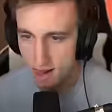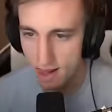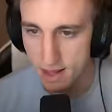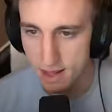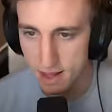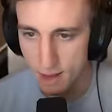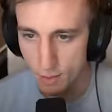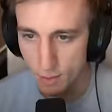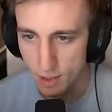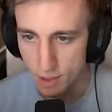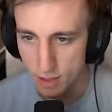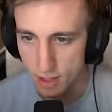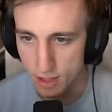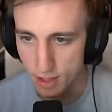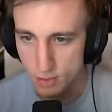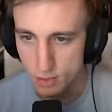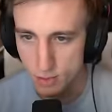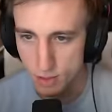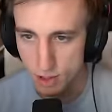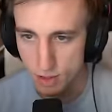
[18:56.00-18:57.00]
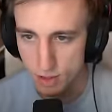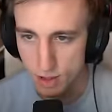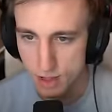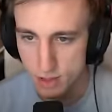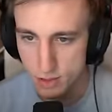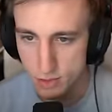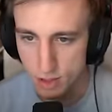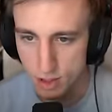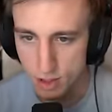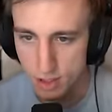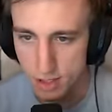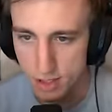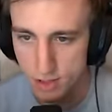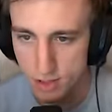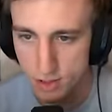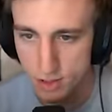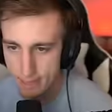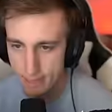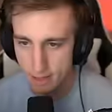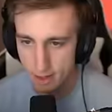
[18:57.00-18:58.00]
Yeah, we're
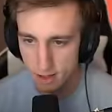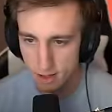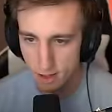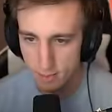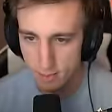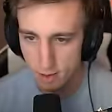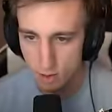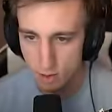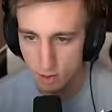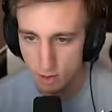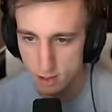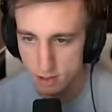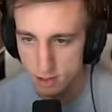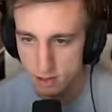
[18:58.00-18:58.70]
cringe. I'll jump on a wall in a